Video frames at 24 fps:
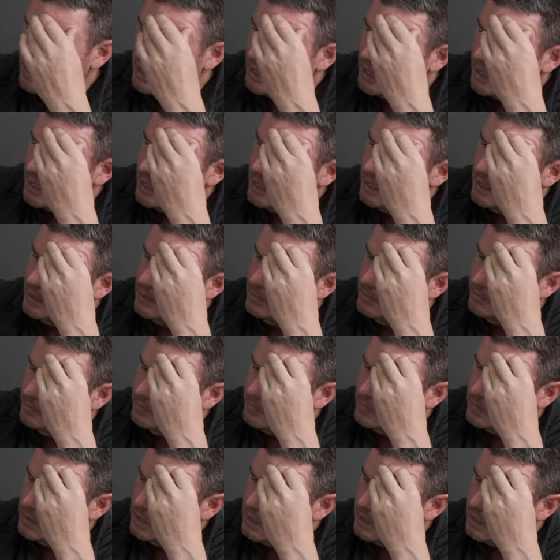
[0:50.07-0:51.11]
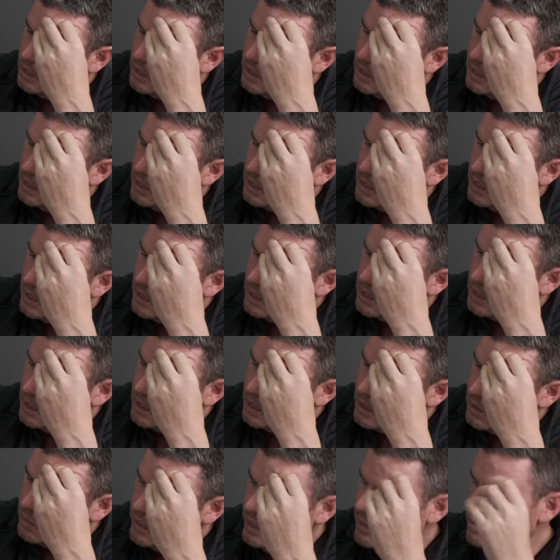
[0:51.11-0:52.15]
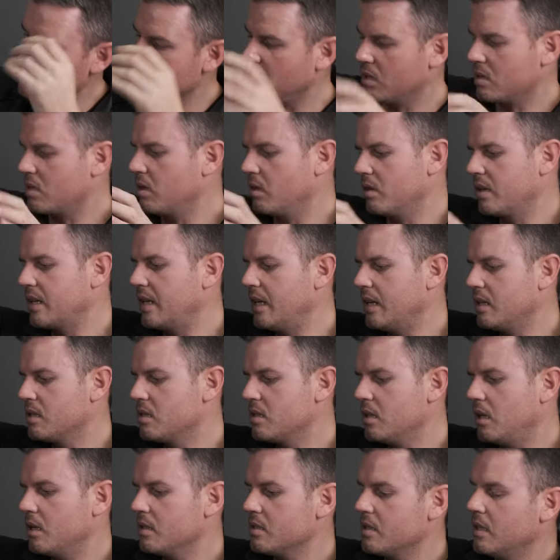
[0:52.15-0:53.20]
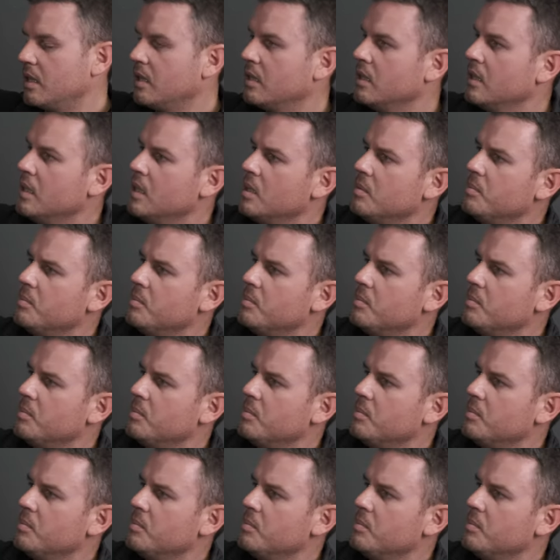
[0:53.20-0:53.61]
when it was like on Kickstarter.